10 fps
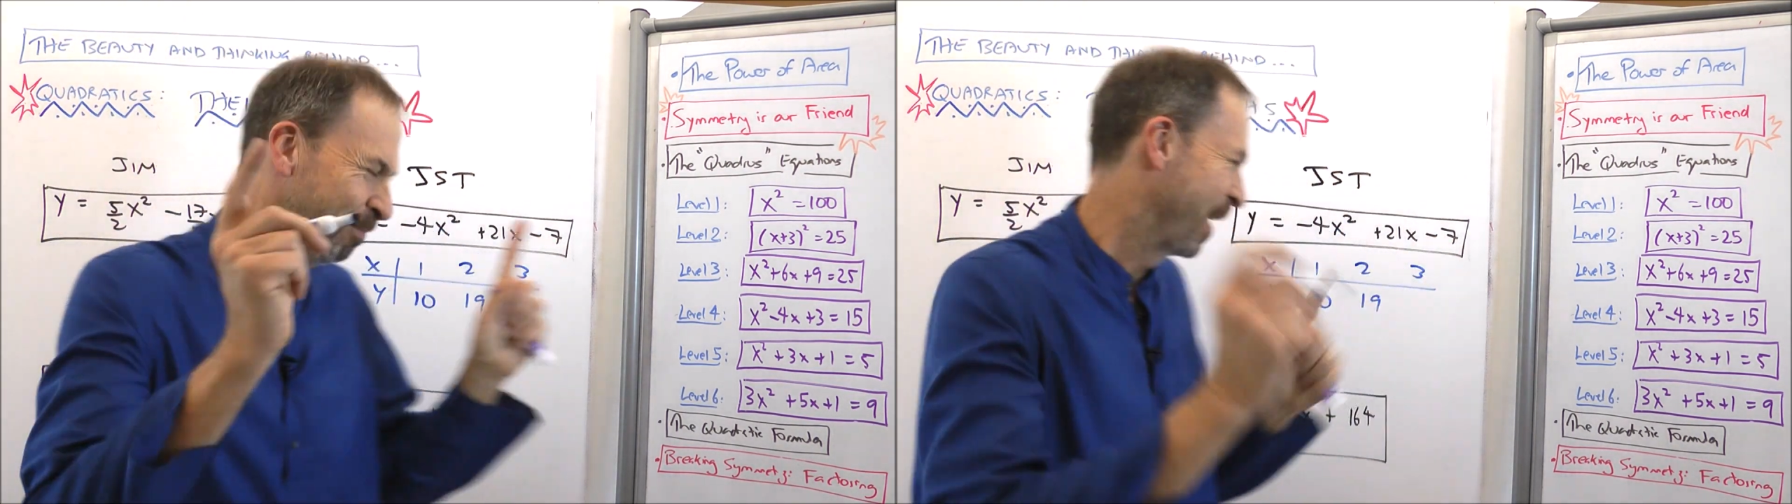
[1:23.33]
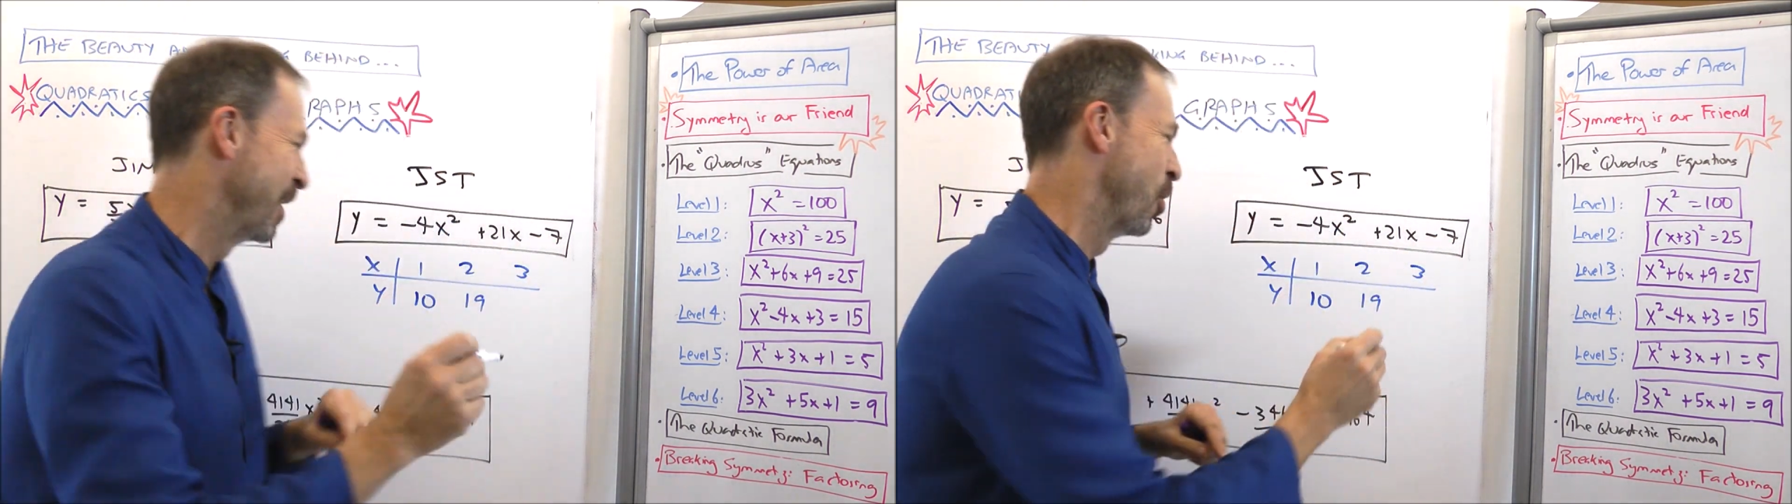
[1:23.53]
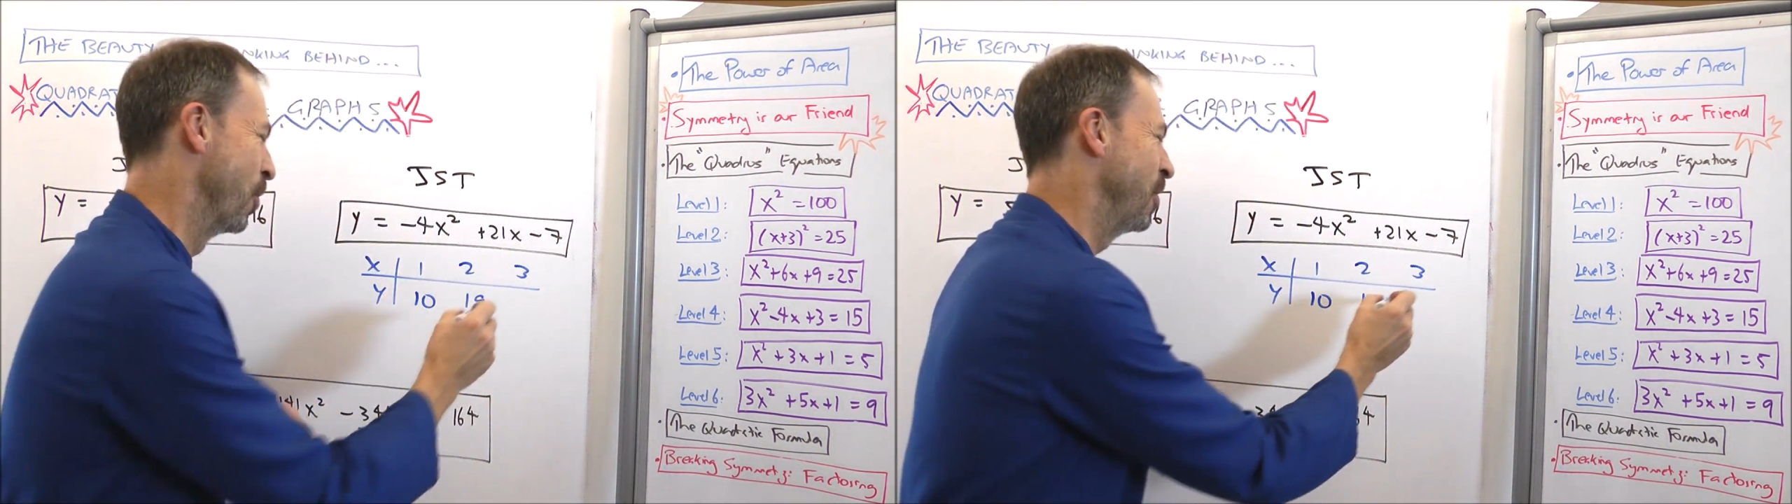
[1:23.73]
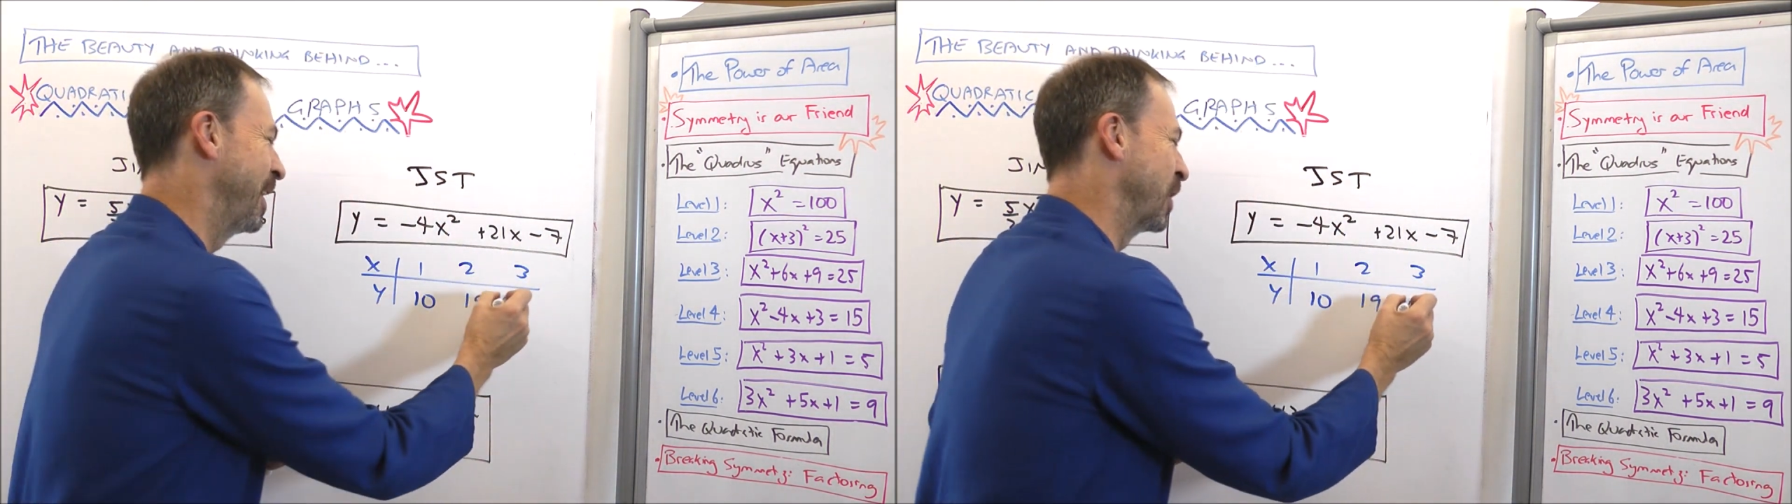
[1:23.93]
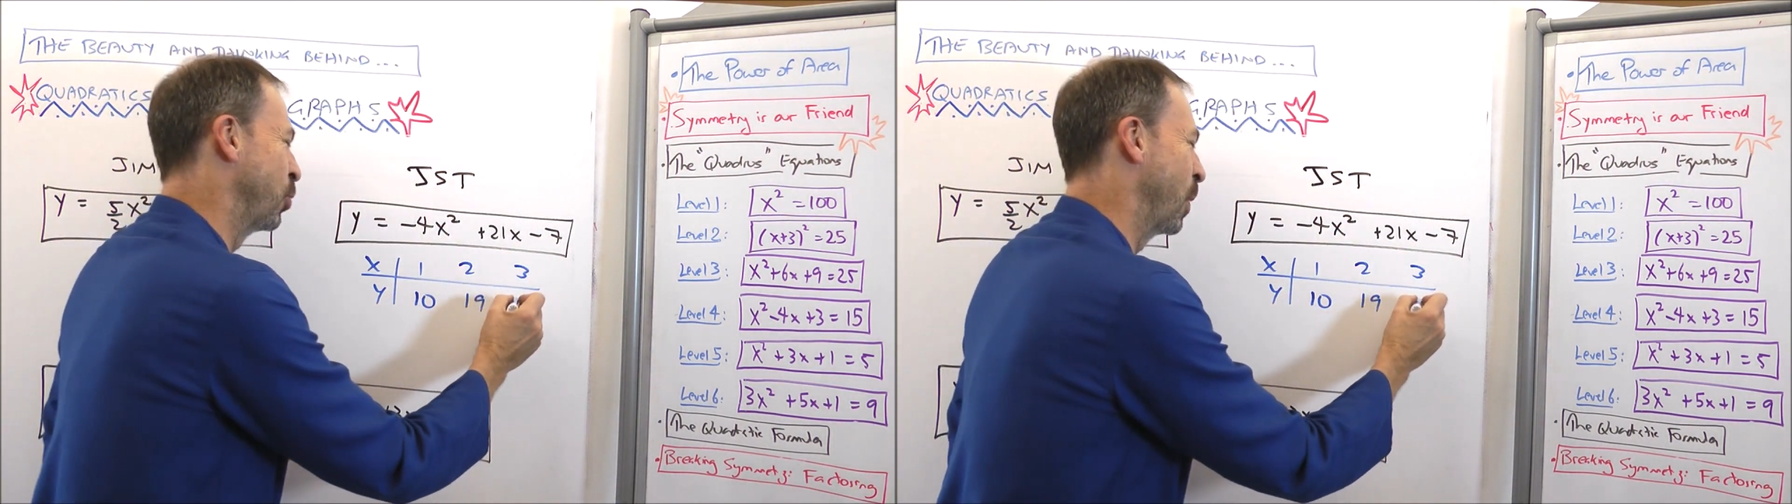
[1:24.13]
I know, you
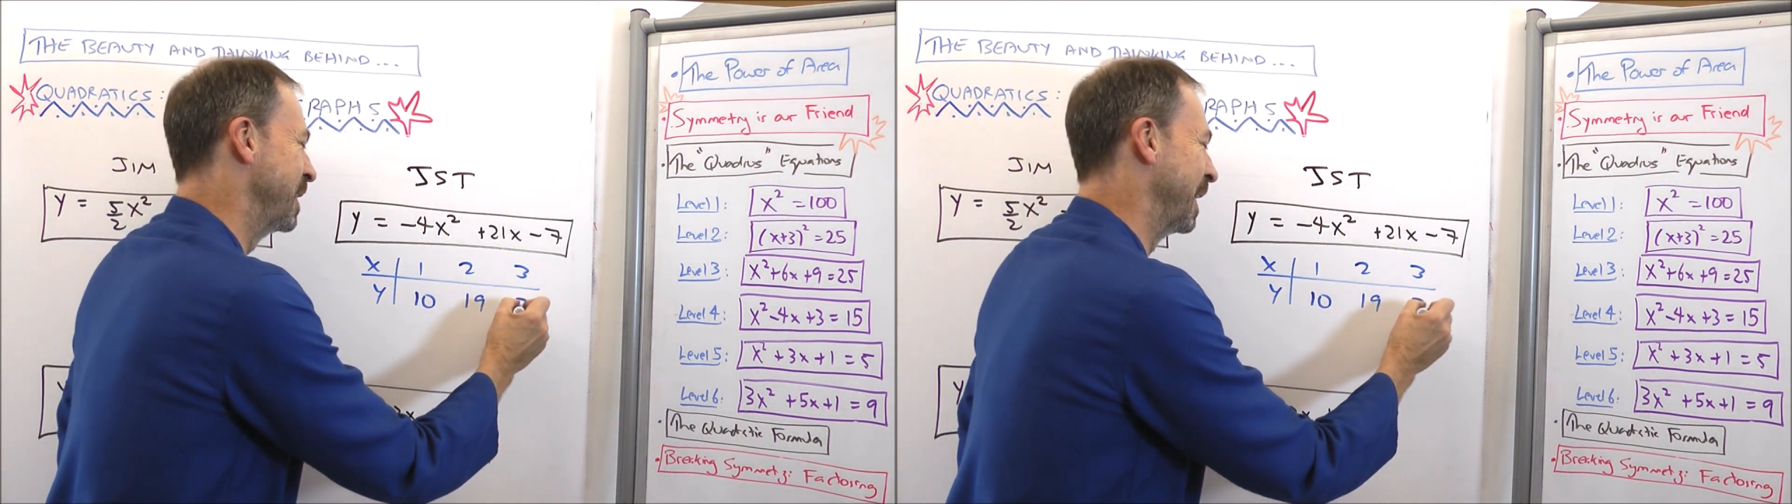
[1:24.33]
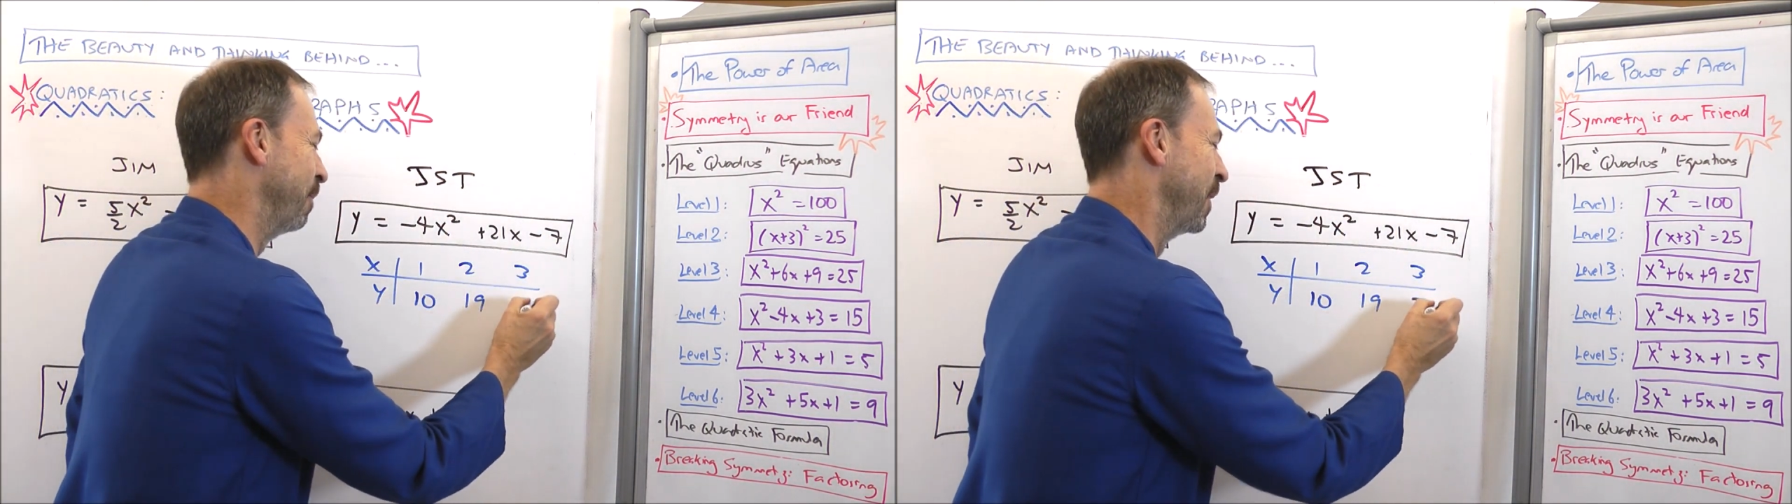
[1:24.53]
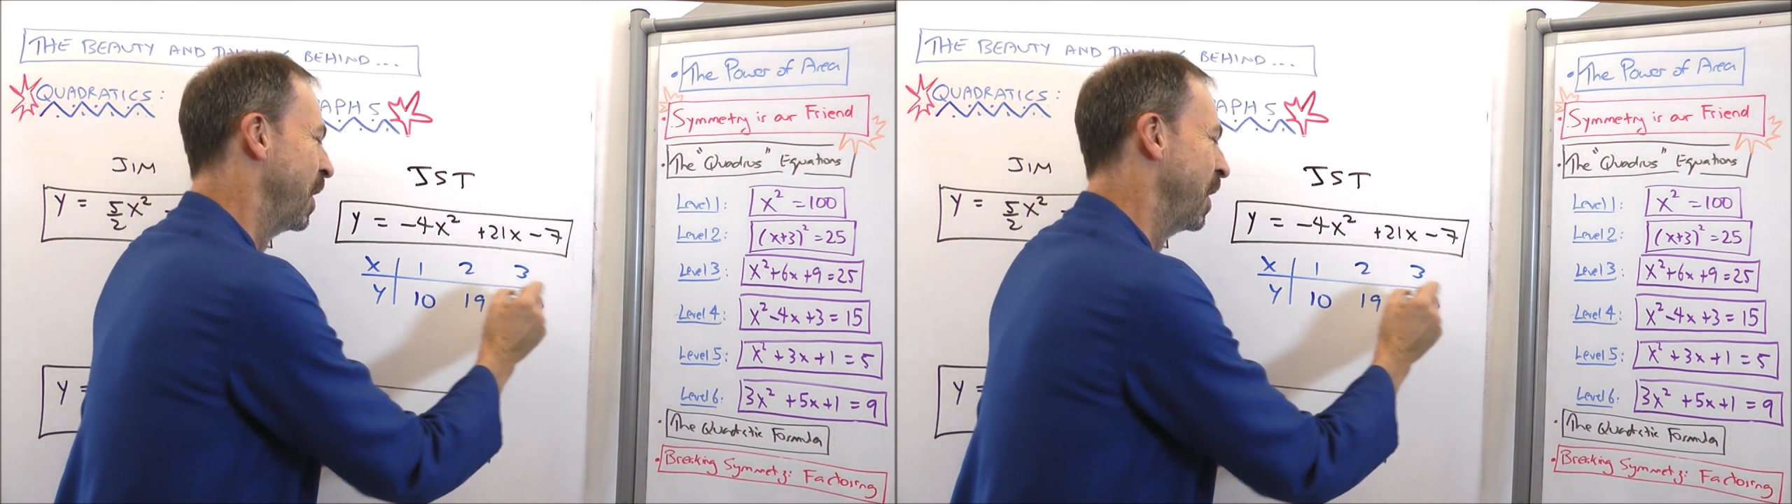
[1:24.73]
get 20.